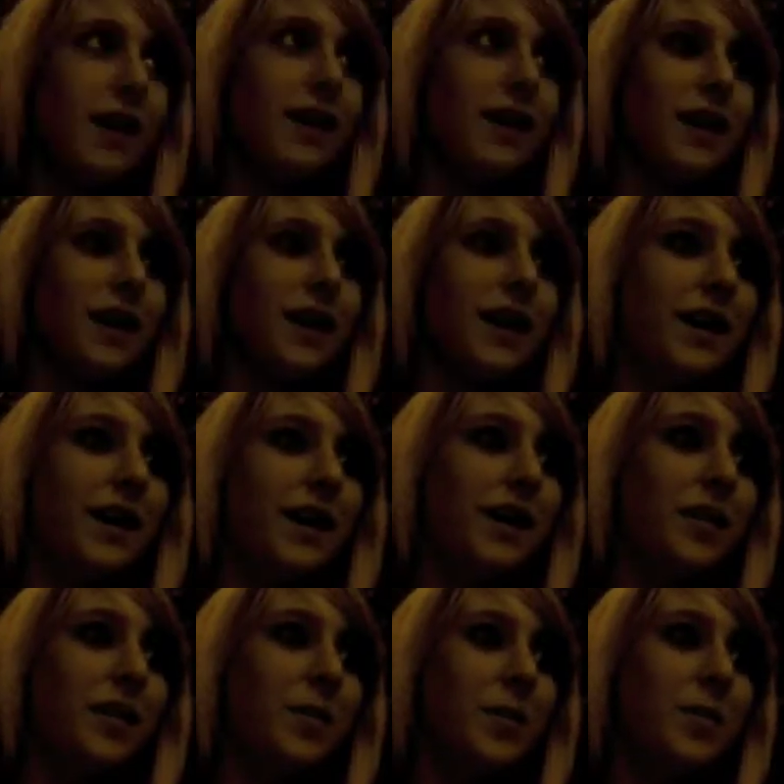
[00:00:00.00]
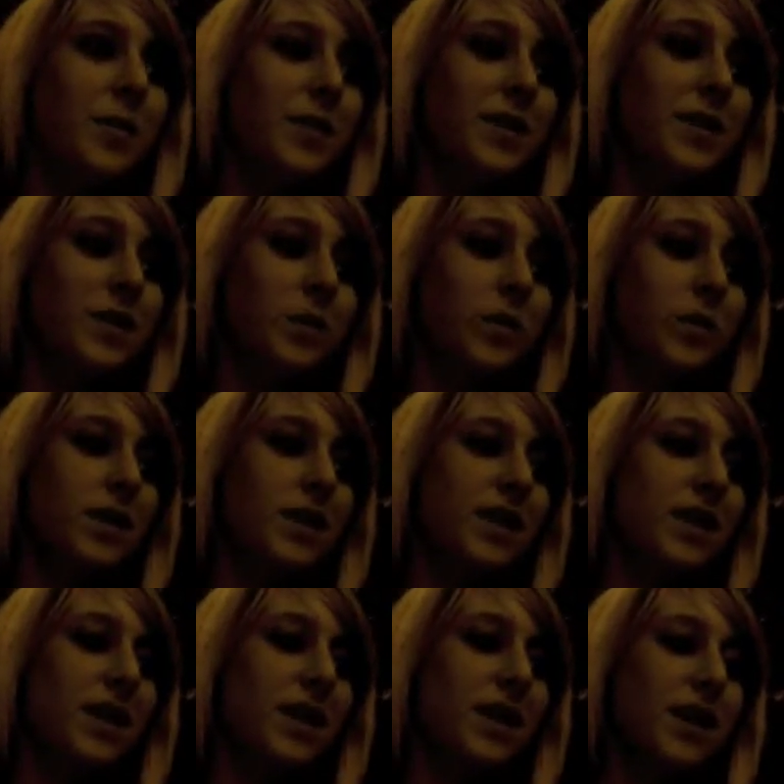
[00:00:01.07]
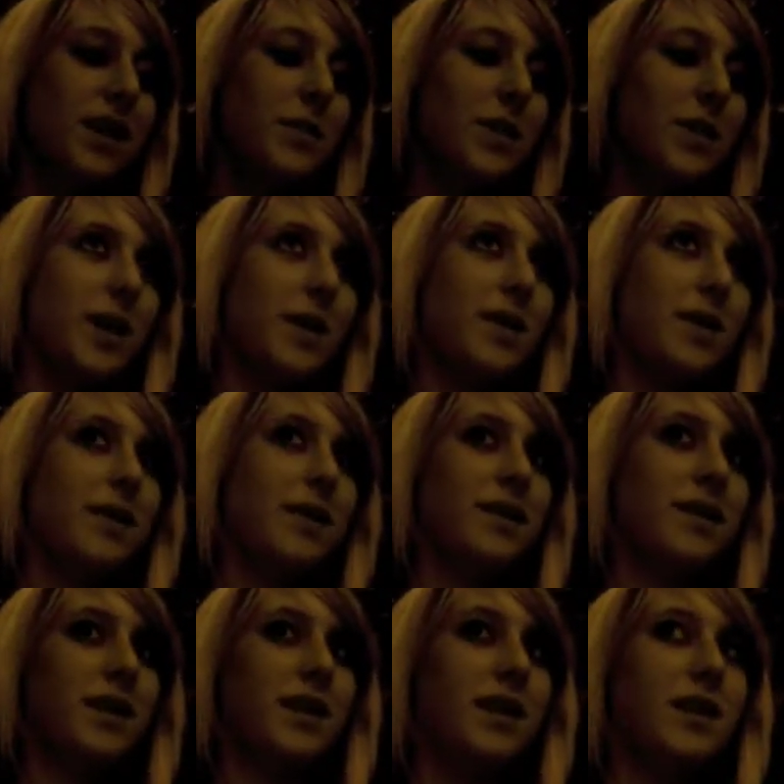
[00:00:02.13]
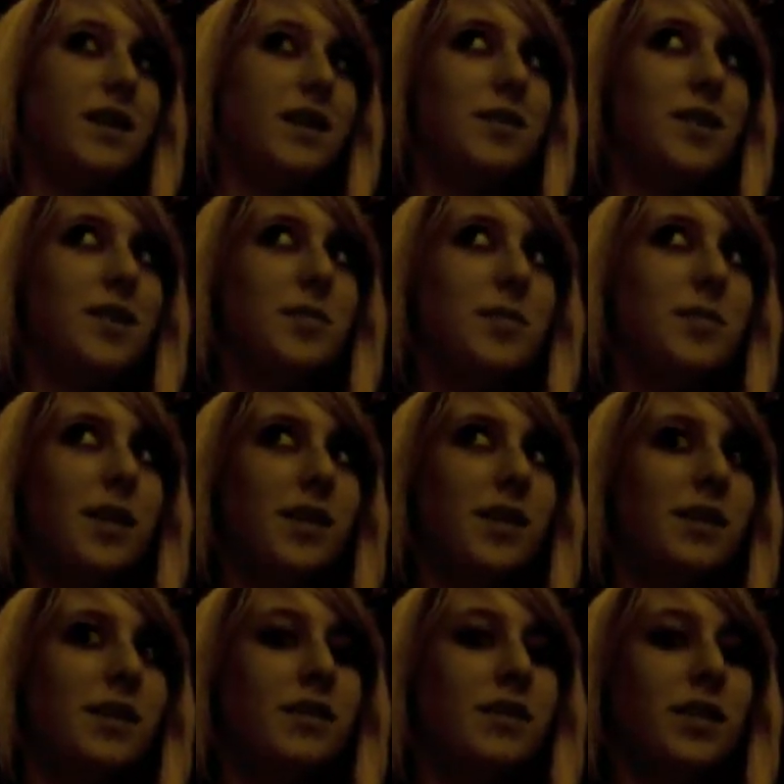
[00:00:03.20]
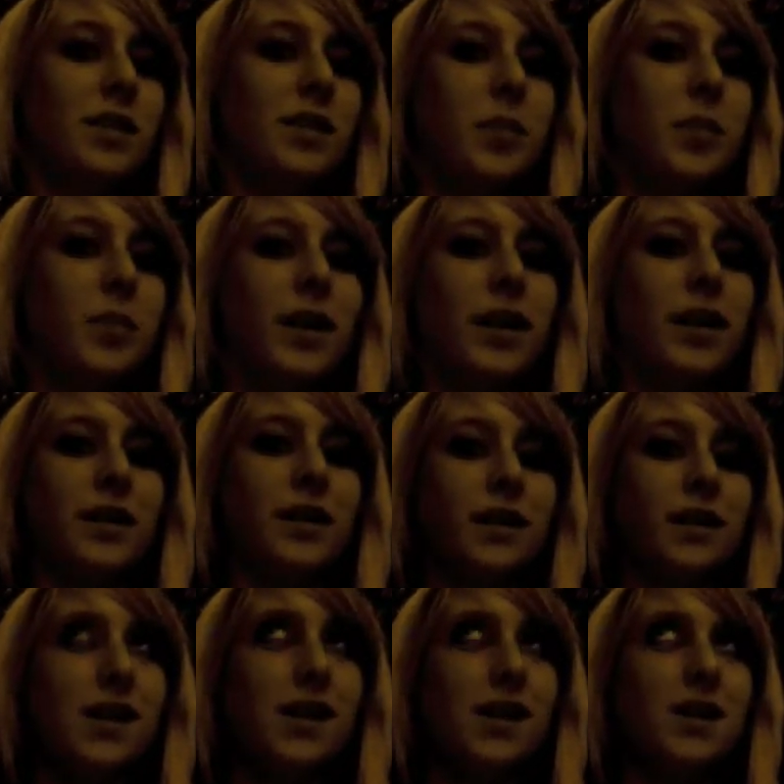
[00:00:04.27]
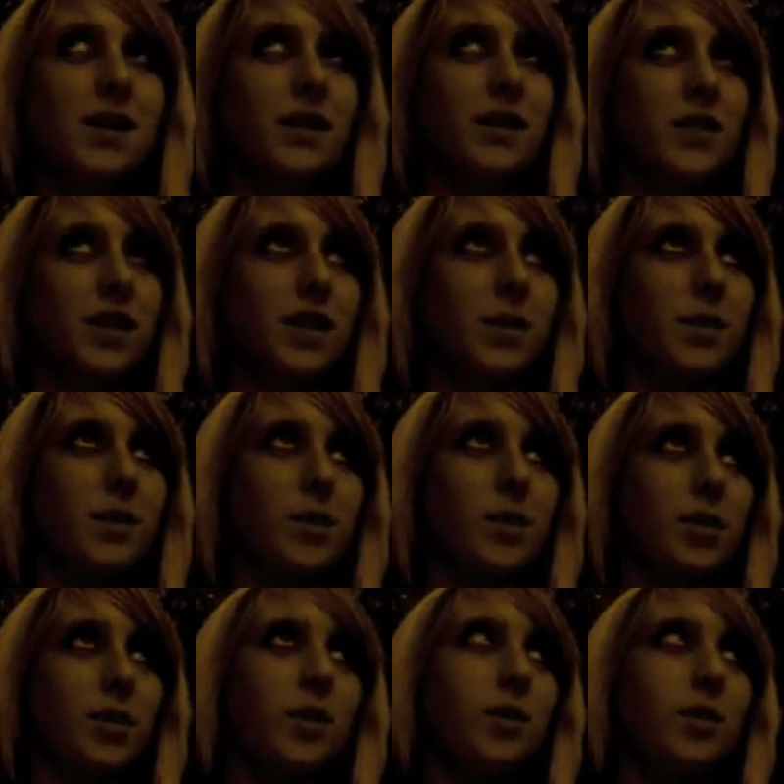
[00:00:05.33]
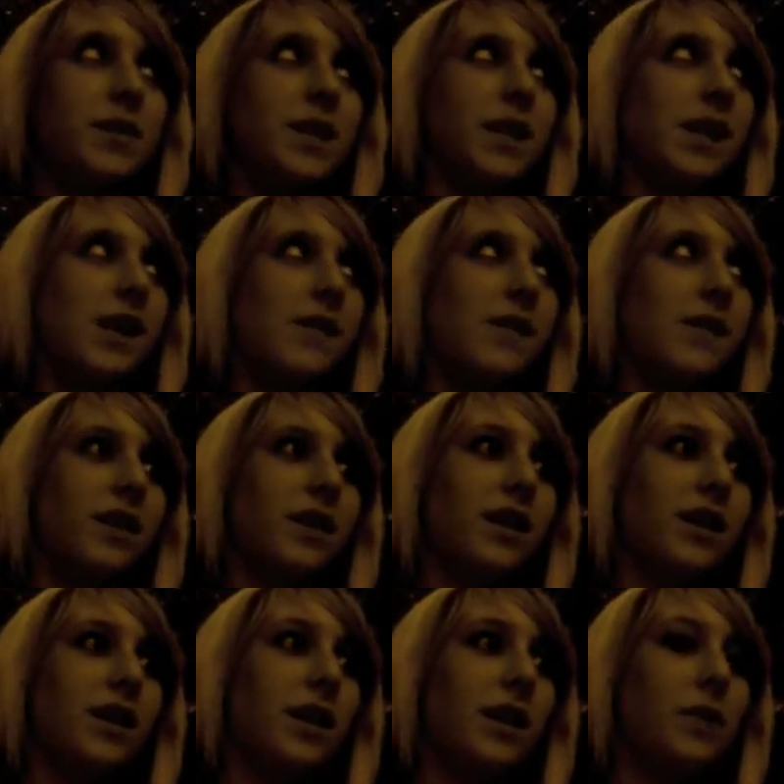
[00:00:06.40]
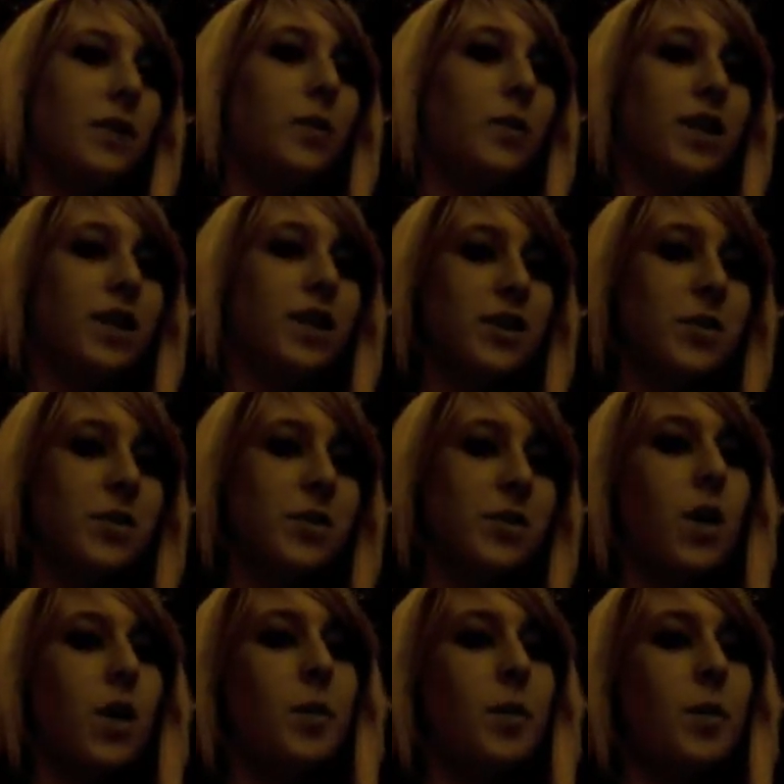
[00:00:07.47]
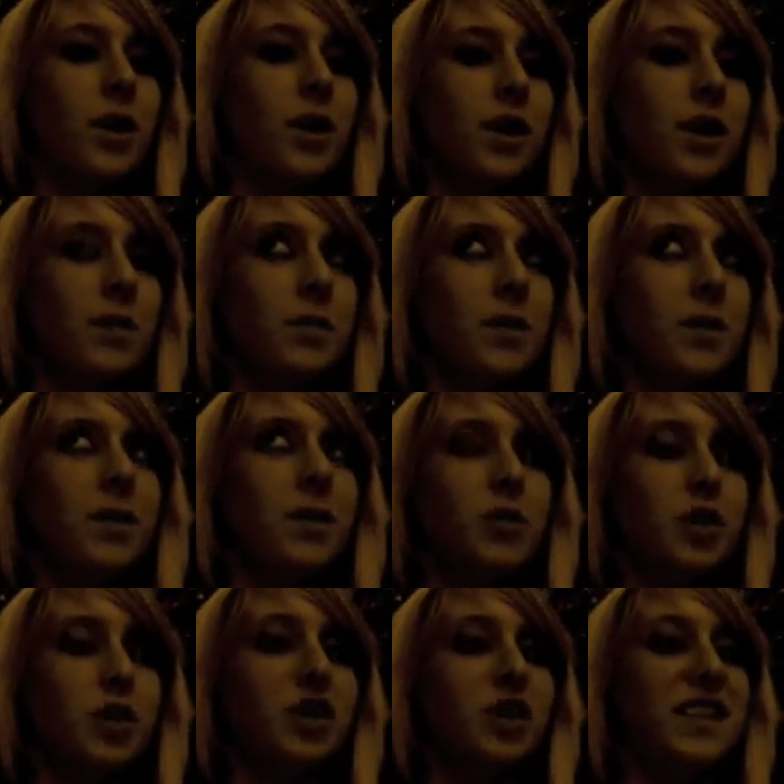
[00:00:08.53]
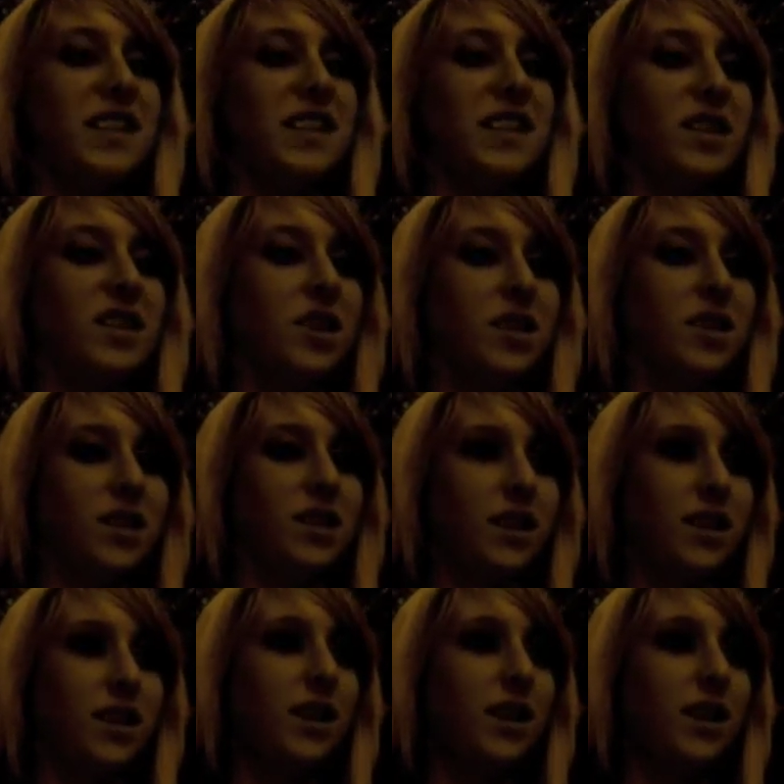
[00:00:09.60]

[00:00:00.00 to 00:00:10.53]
Yeah, I remember this one time, like, he was smelling really bad, and, like, he lifted up his arms, and I felt like I wanted to throw up on him, and it was just disgusting.